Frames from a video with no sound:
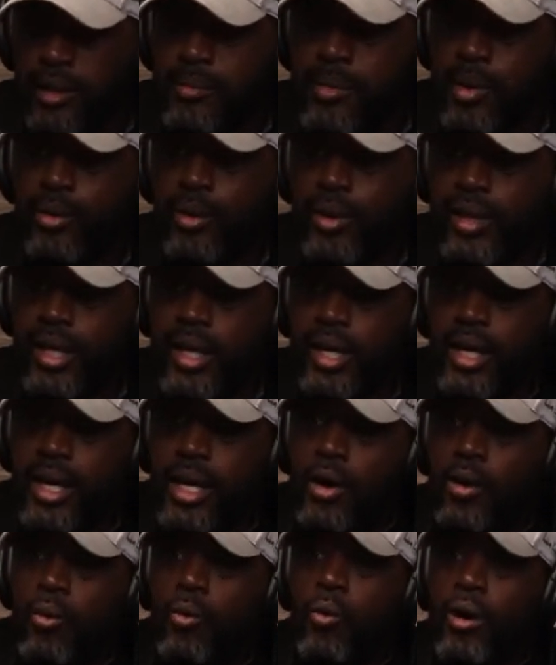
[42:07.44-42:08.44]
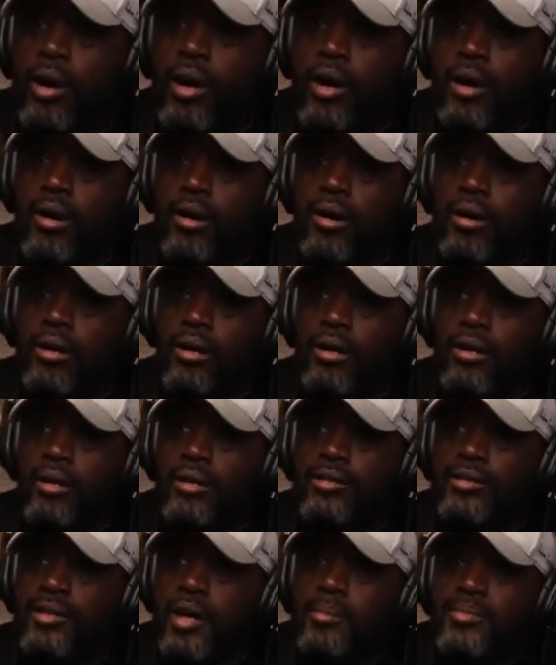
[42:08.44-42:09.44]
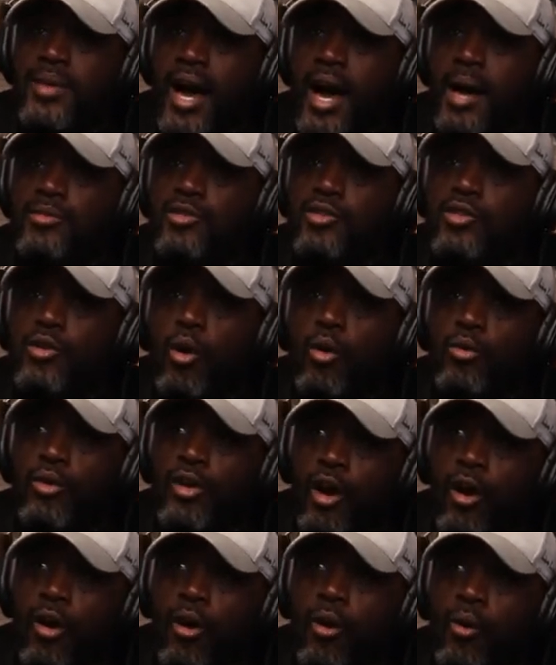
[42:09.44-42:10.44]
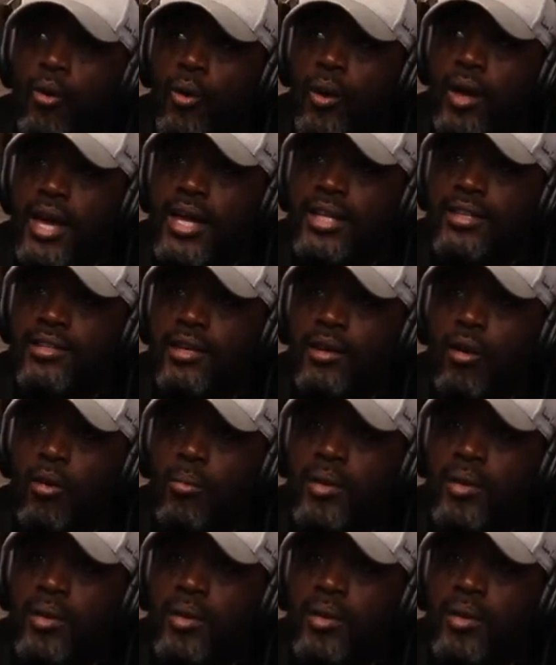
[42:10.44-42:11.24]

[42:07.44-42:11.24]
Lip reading: community, where sometimes you don't know until